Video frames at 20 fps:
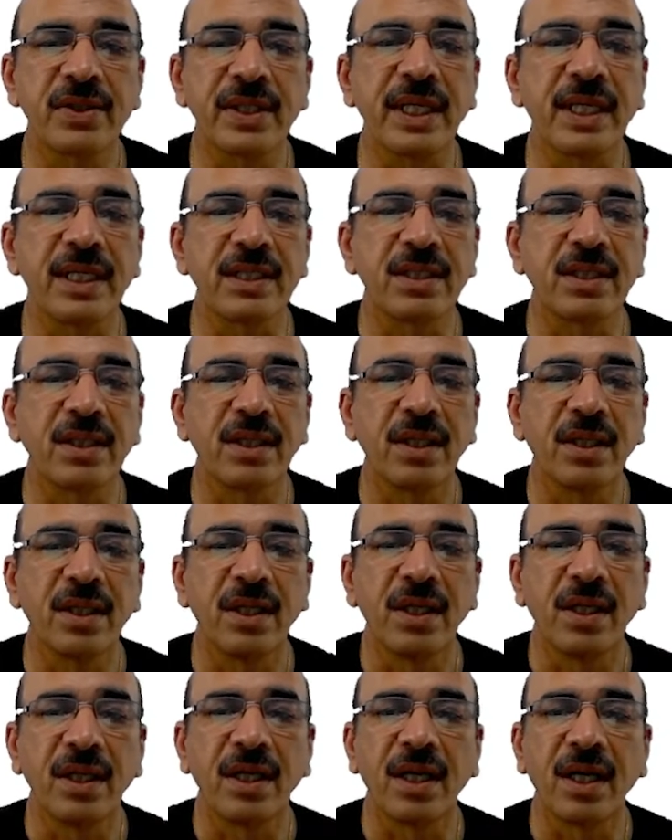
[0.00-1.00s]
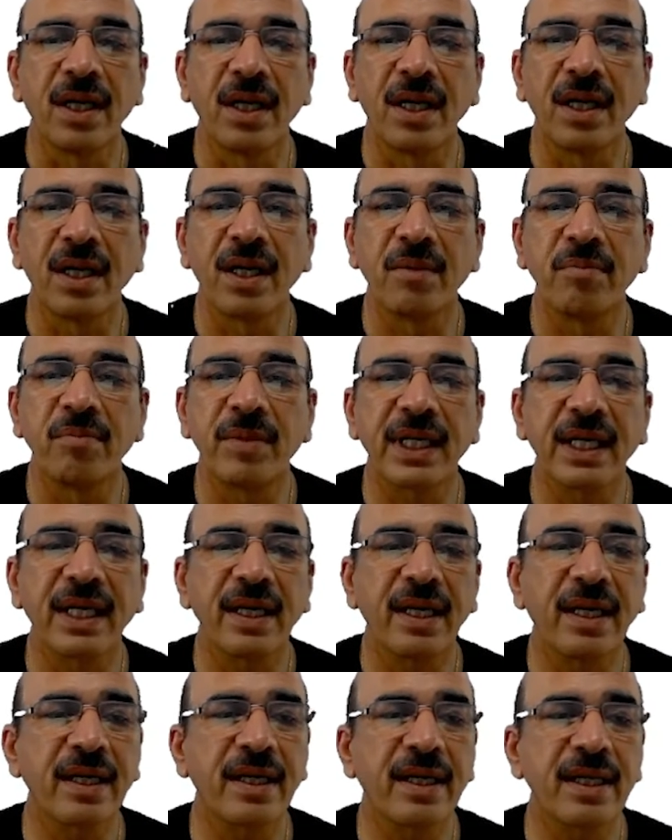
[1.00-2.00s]
change.
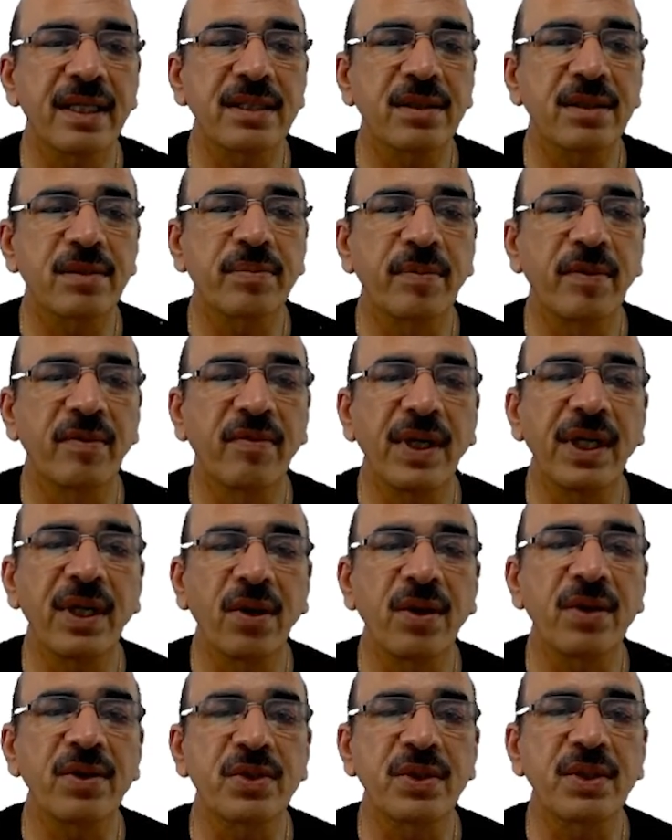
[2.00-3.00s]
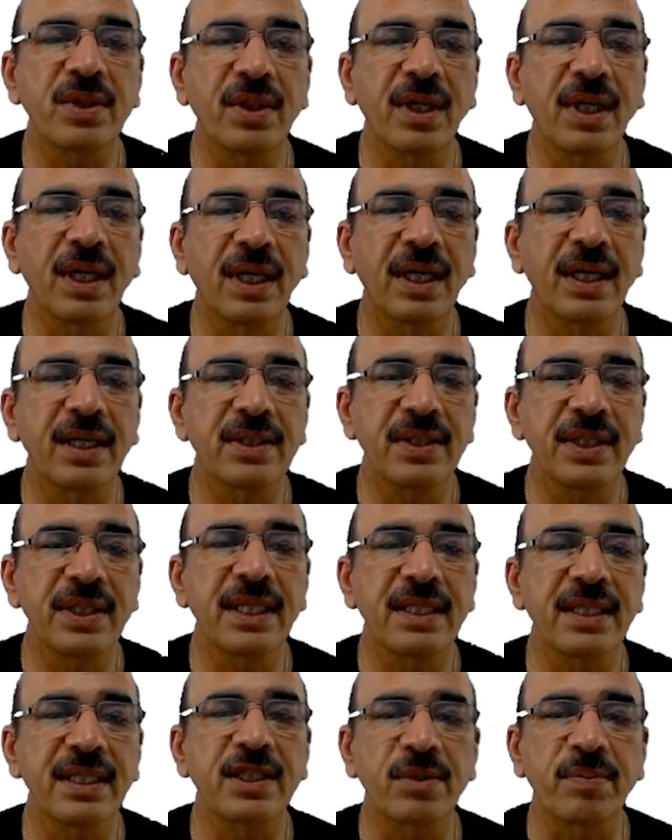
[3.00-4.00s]
But here it is will not
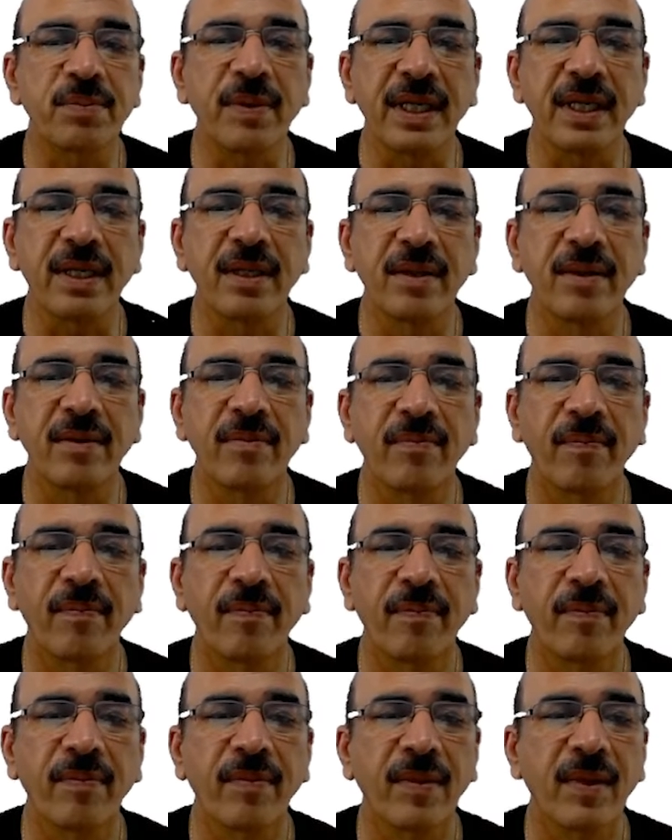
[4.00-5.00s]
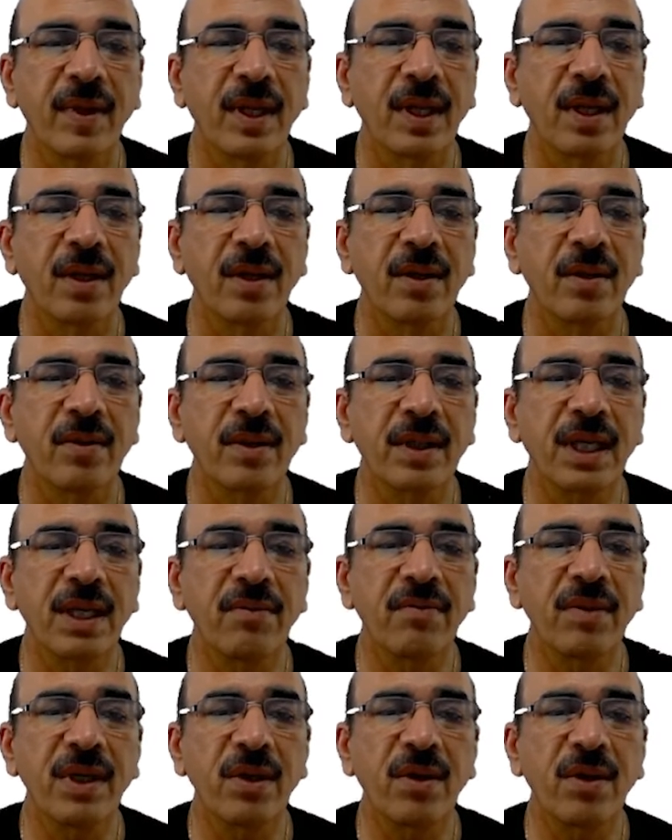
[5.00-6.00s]
change its speed.
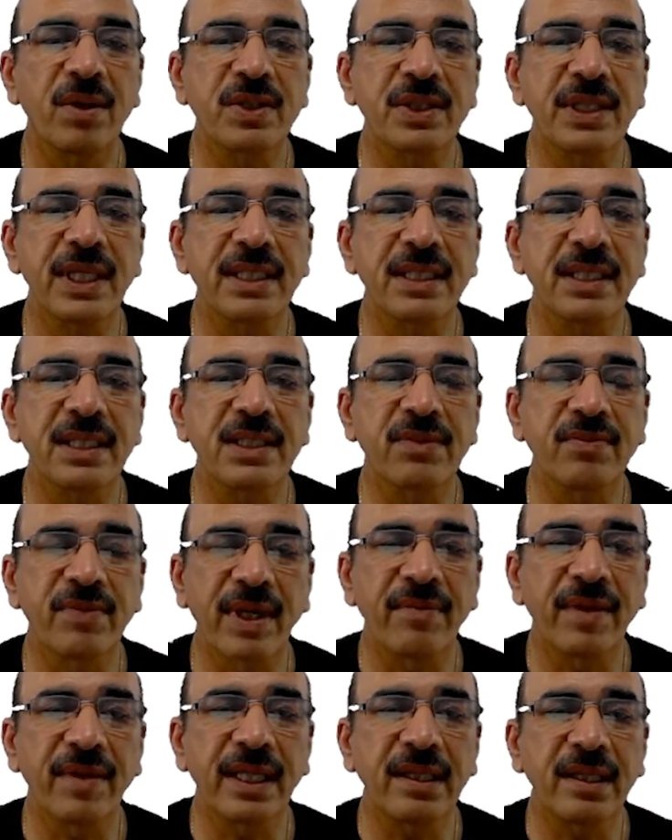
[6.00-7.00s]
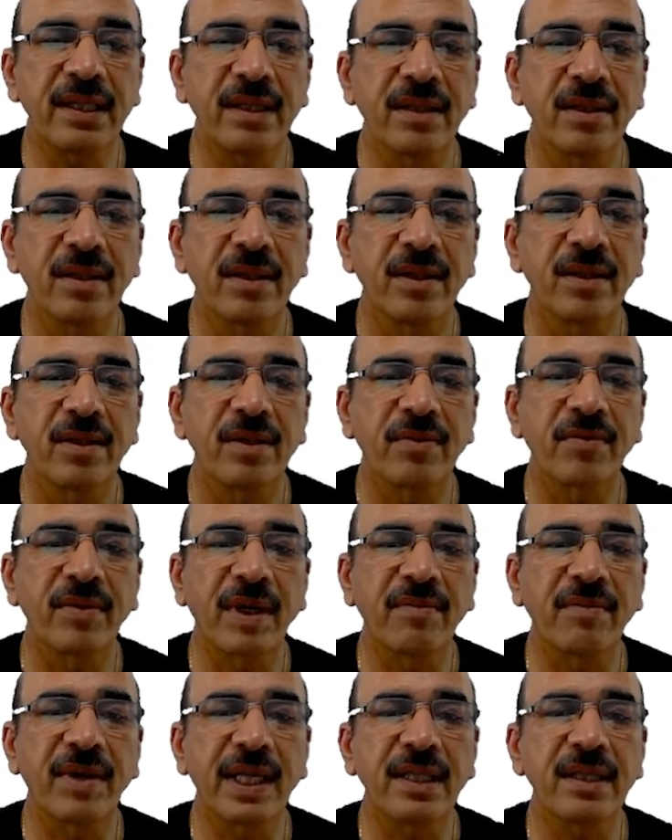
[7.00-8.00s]
Okay, will not change its wavelength.
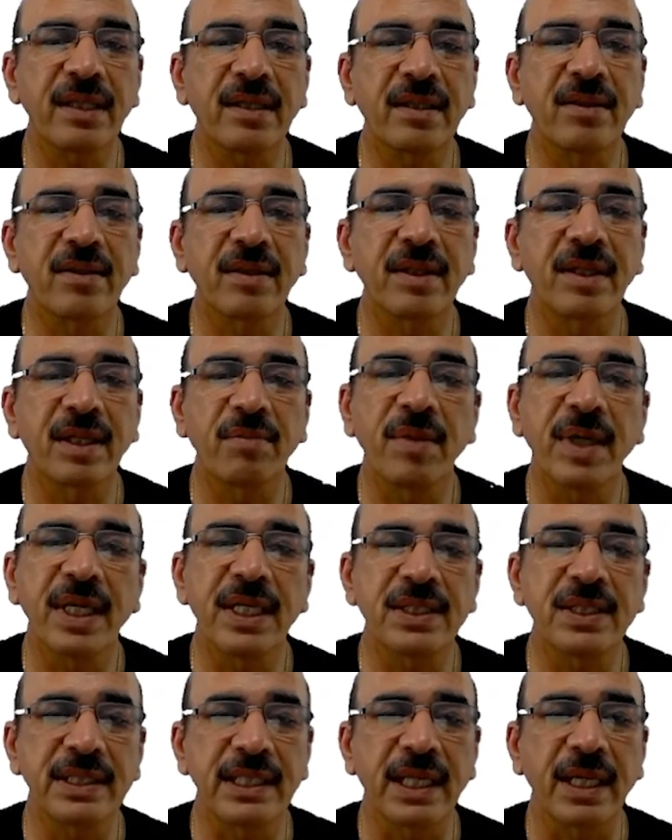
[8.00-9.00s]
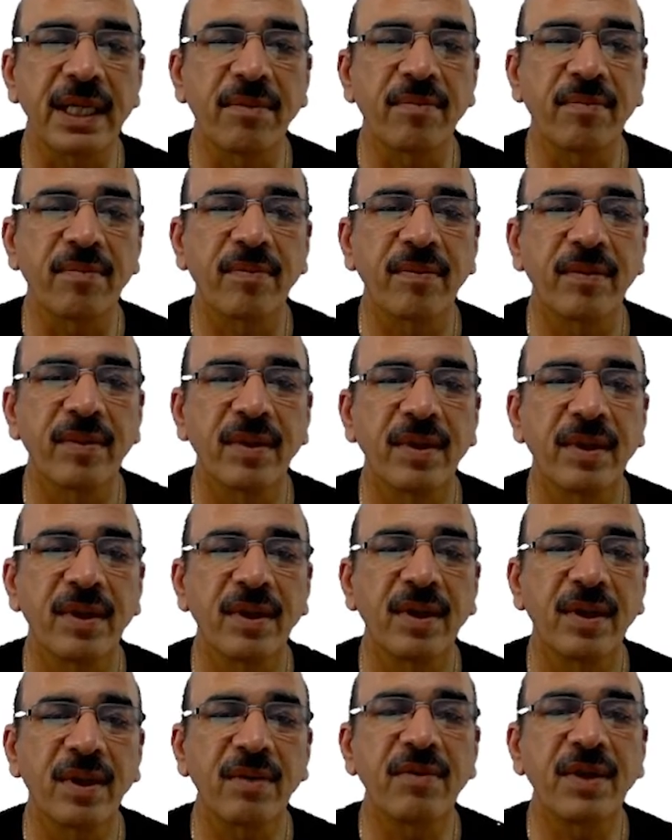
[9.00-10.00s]
The wavelength remains same,
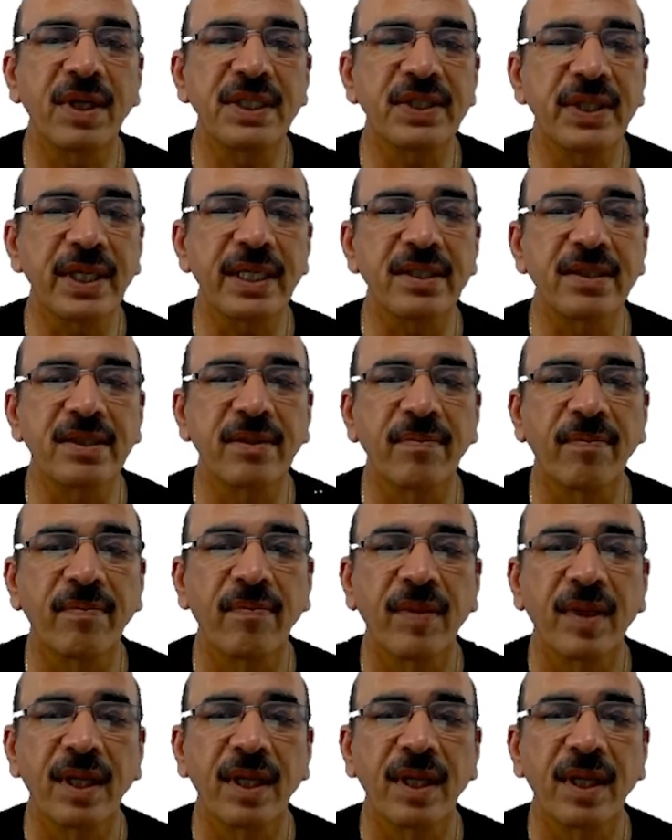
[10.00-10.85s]
or will change.